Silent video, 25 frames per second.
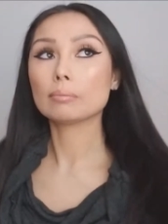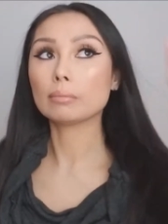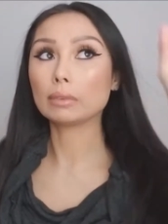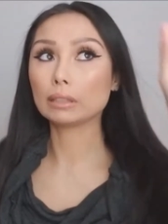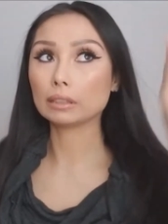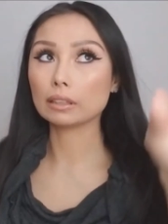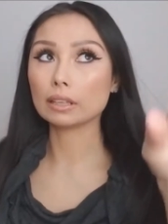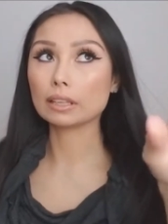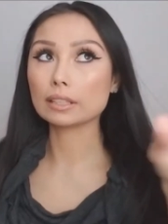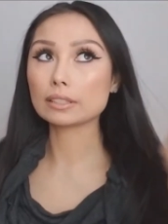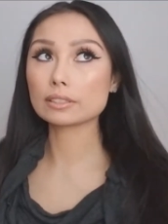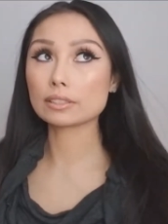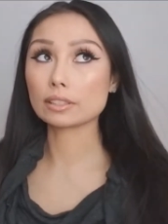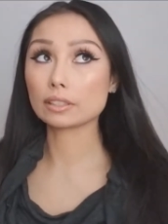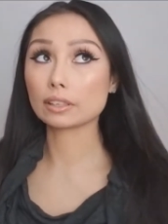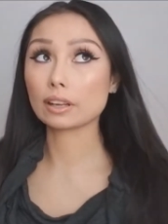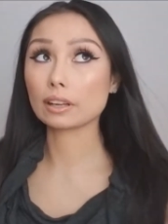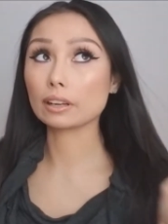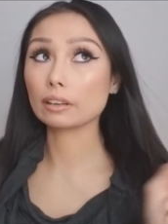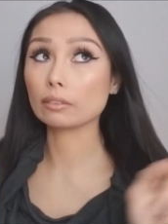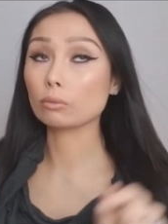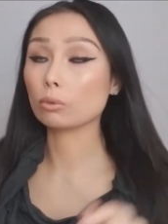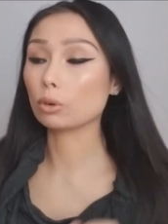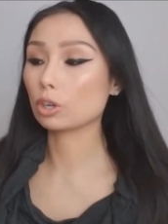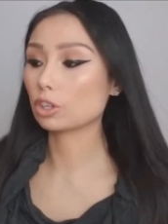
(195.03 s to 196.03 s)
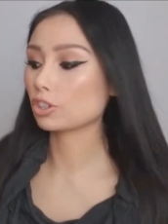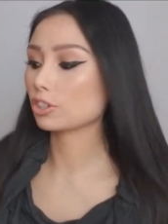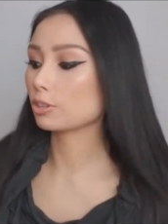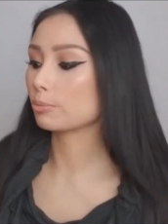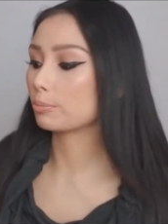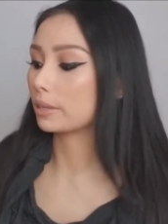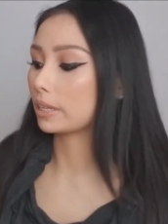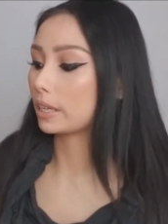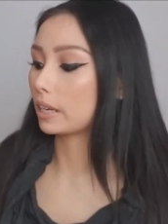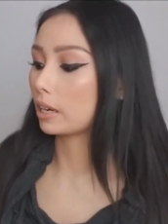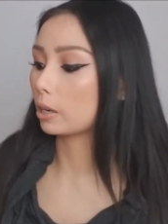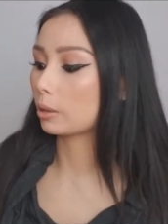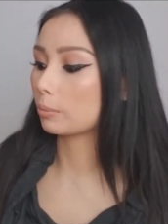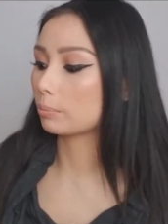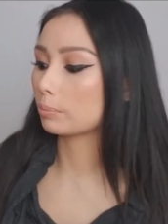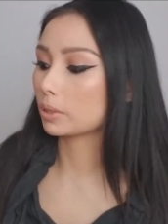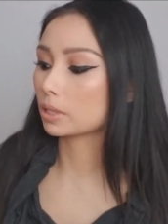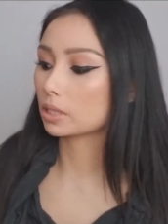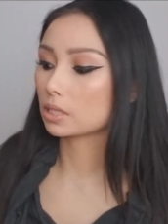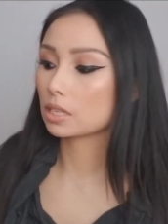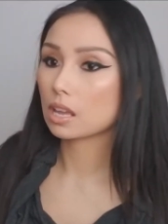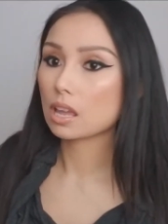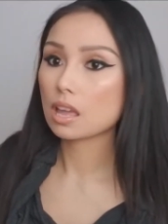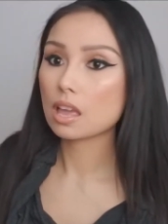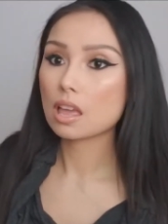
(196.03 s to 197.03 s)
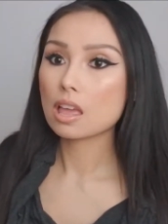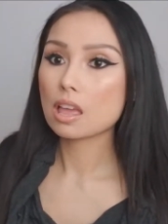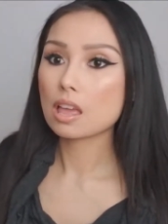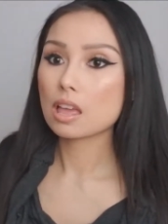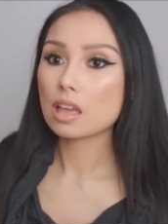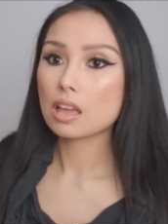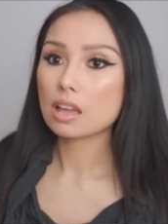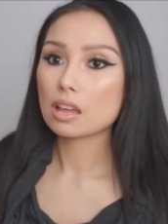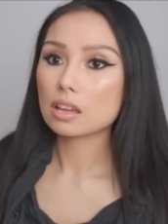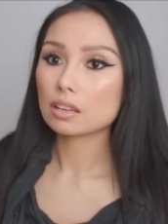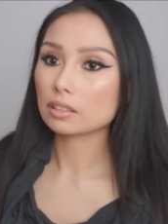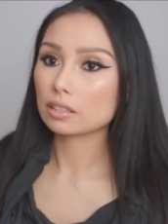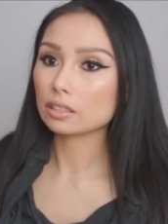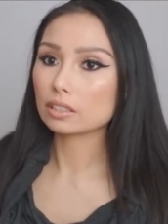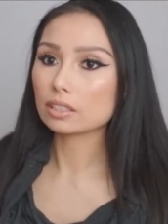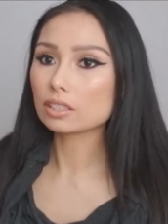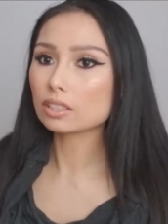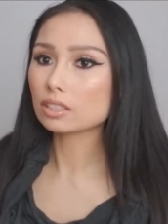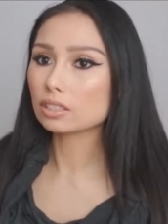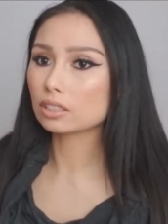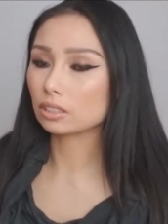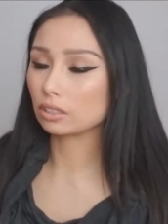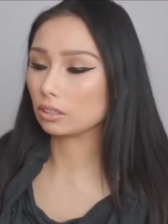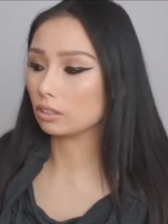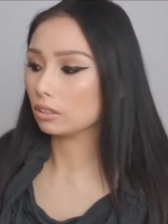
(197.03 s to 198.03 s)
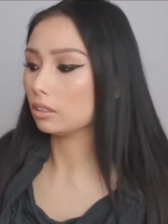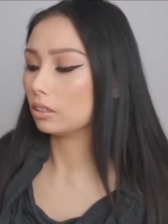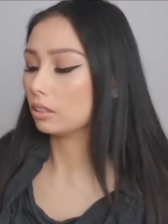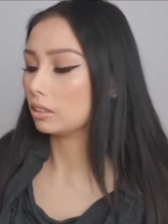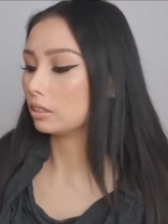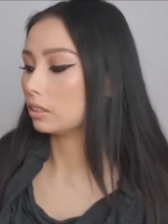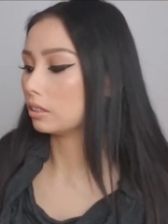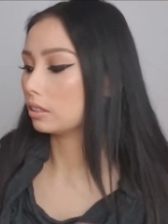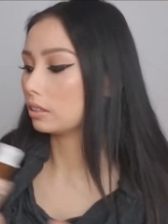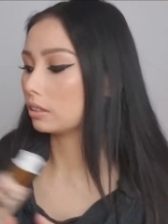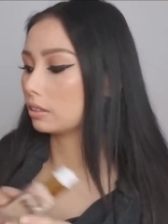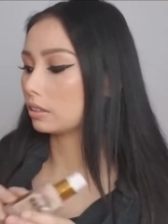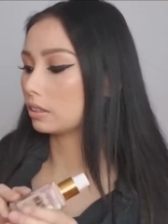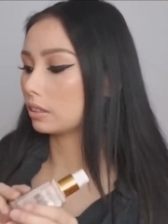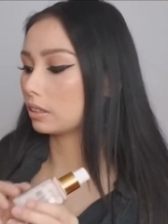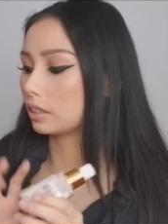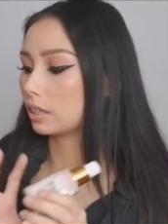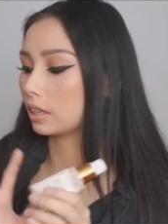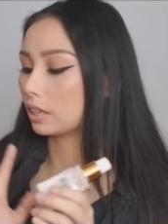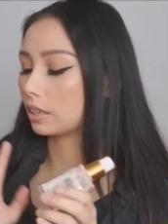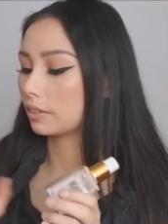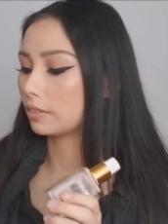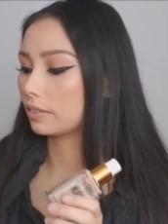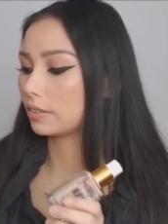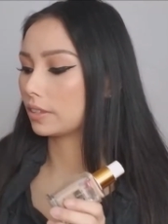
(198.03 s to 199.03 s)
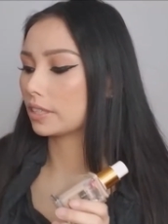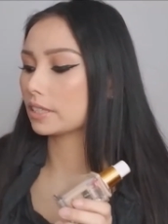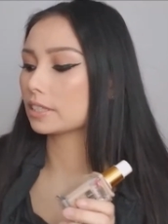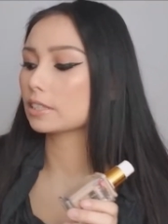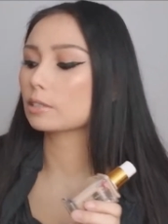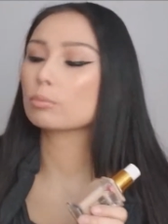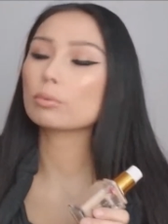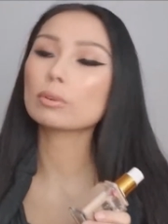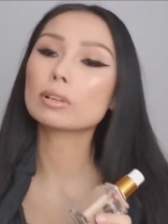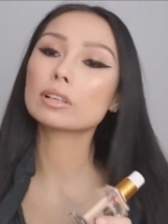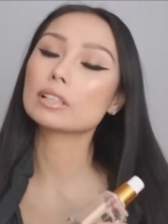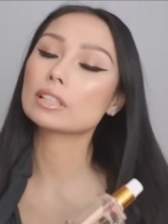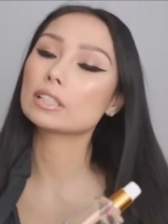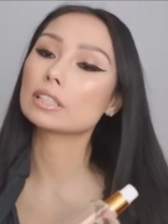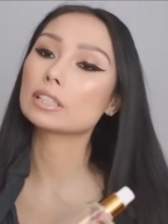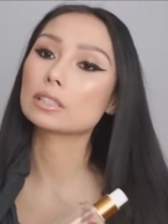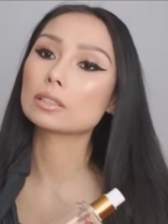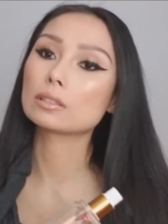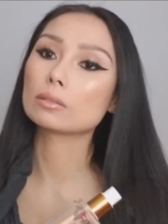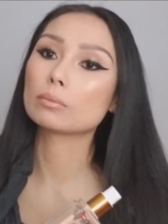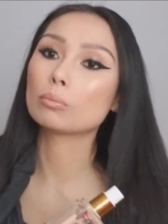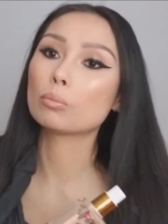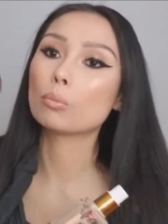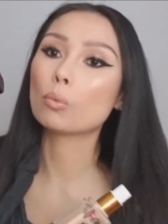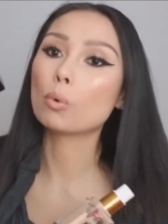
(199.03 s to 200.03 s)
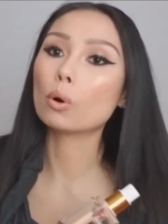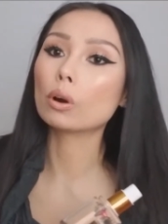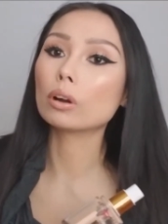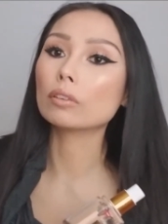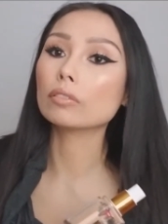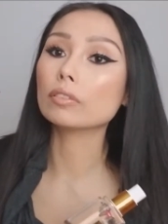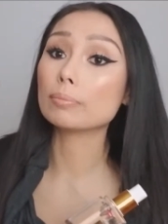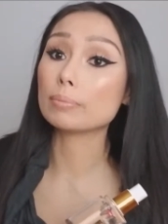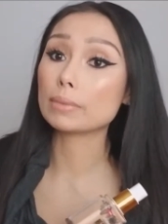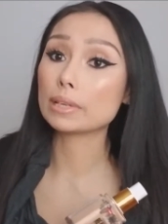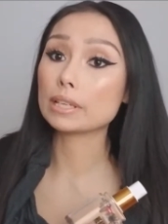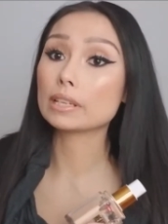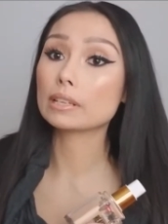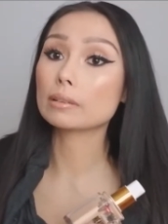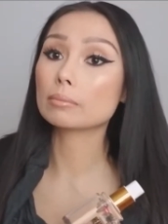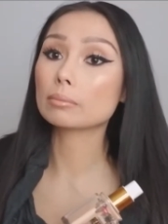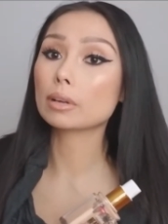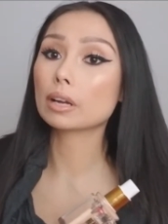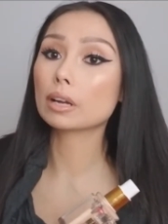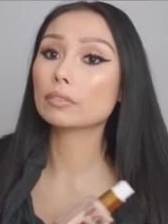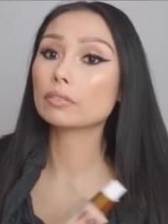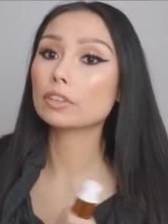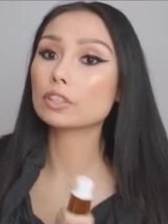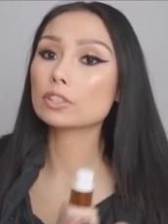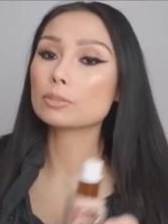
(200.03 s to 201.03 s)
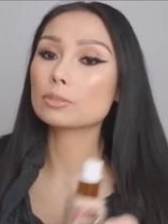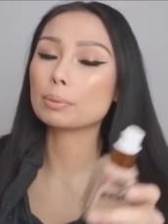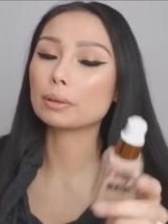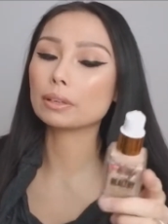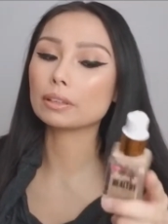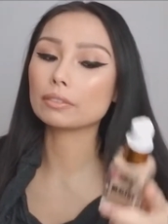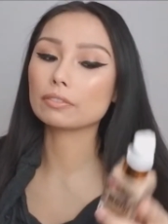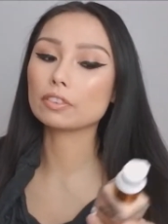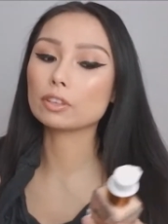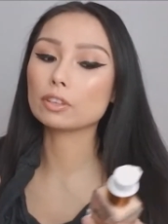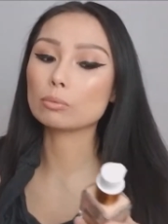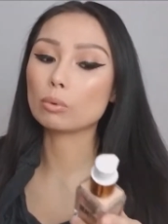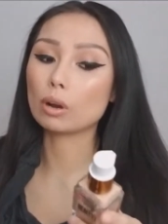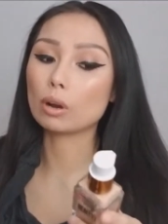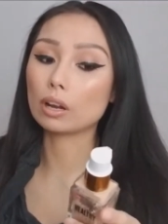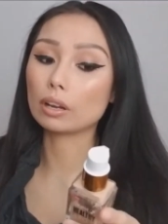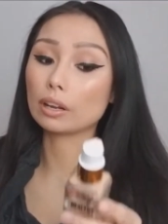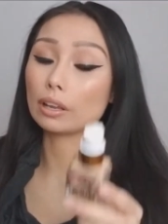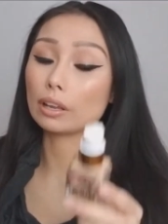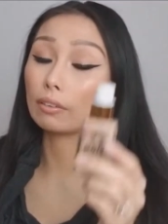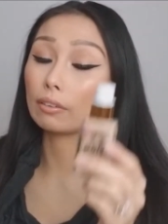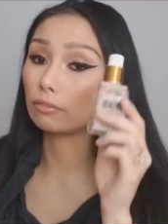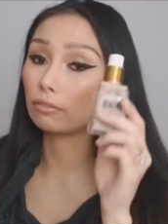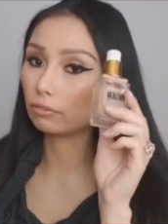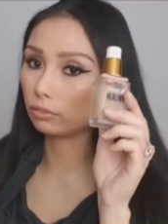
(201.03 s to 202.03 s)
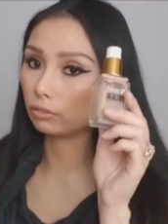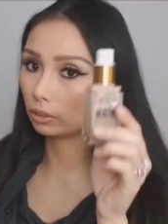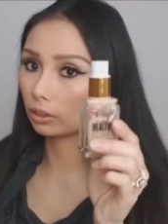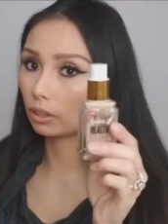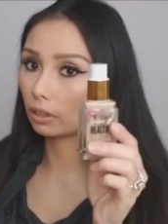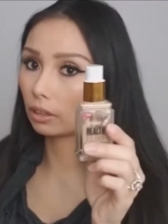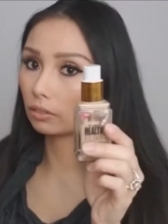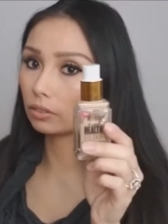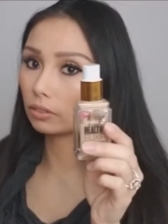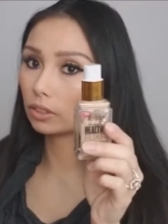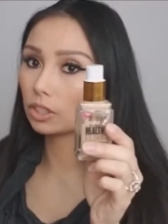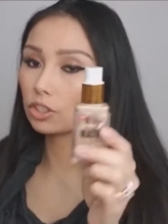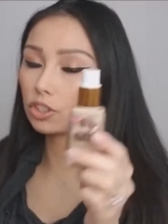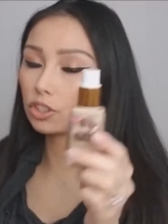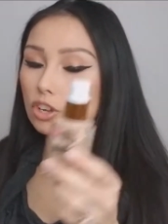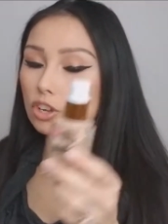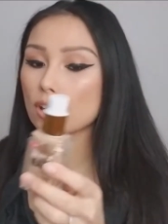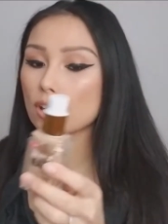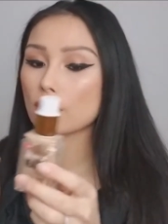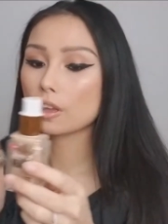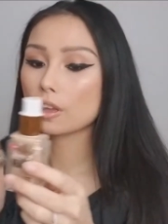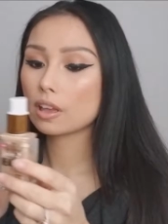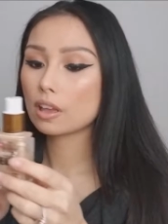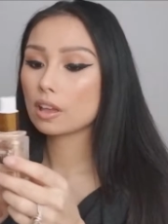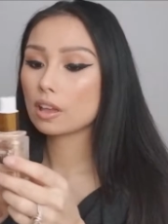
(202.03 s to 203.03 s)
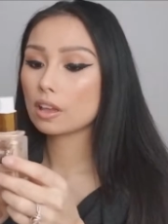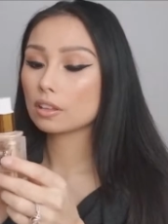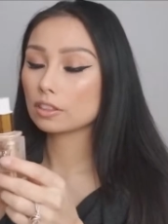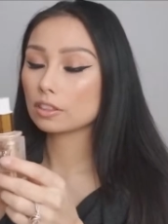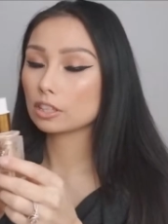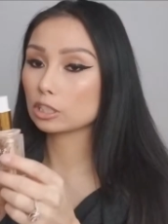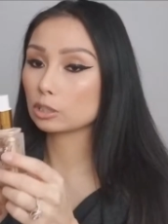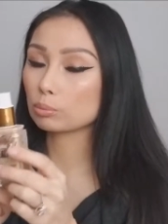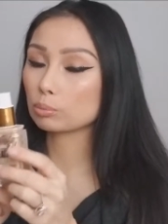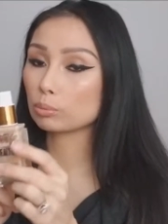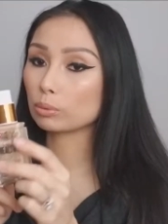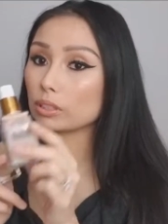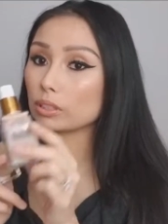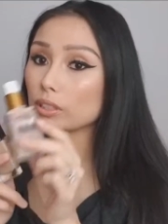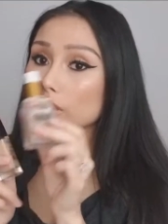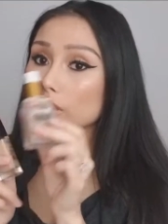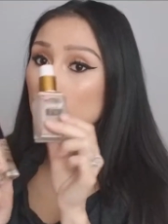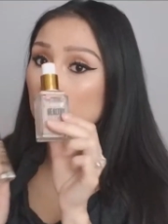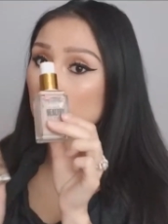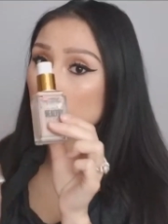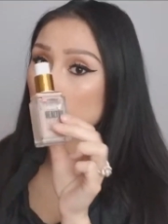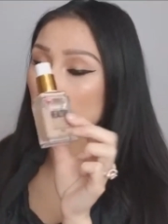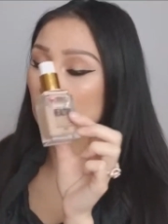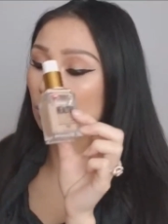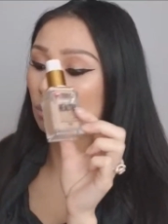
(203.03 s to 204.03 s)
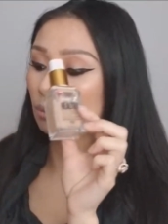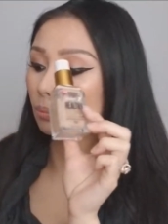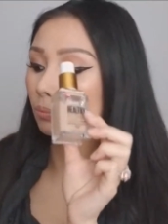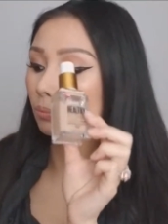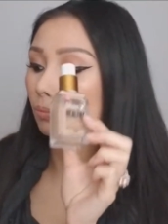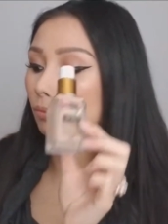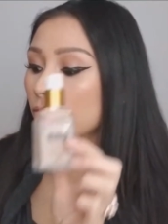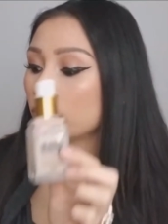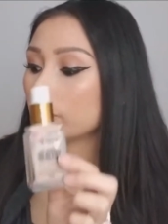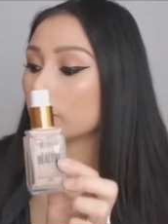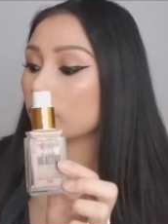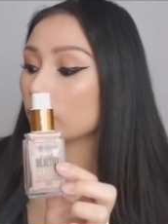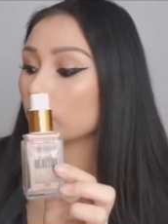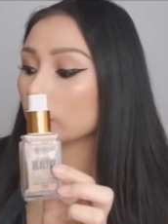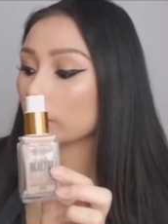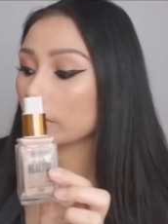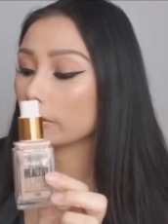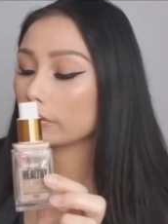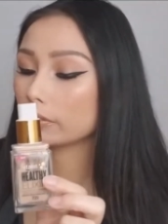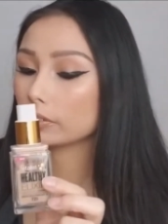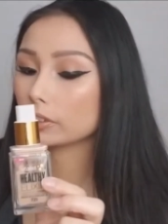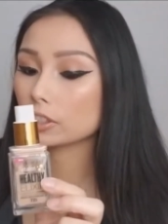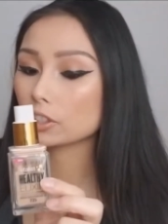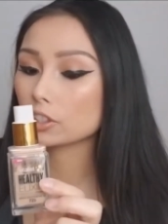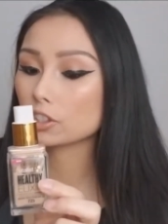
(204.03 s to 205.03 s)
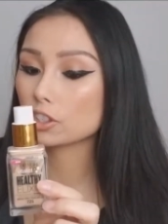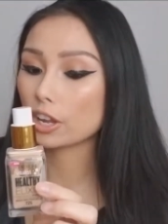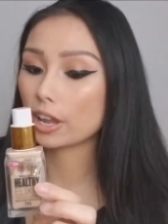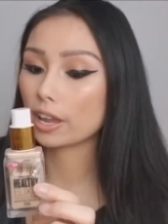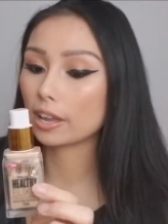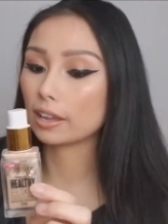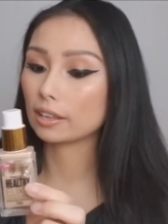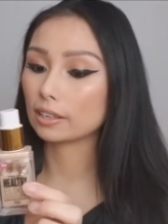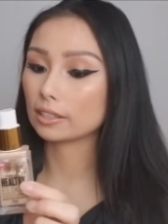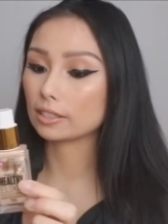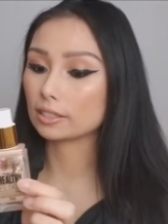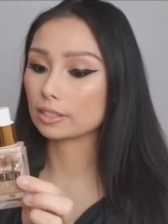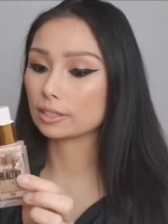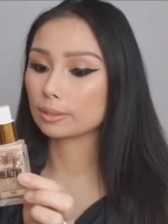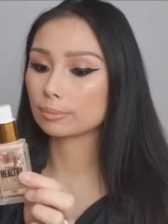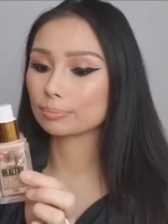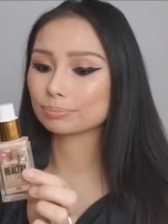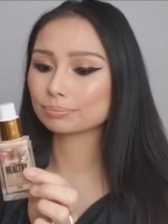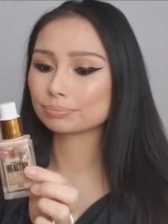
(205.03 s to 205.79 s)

lights are kind of washing me out, but this is good. This one is more of a medium coverage, but if you want a full coverage, this one is full coverage. And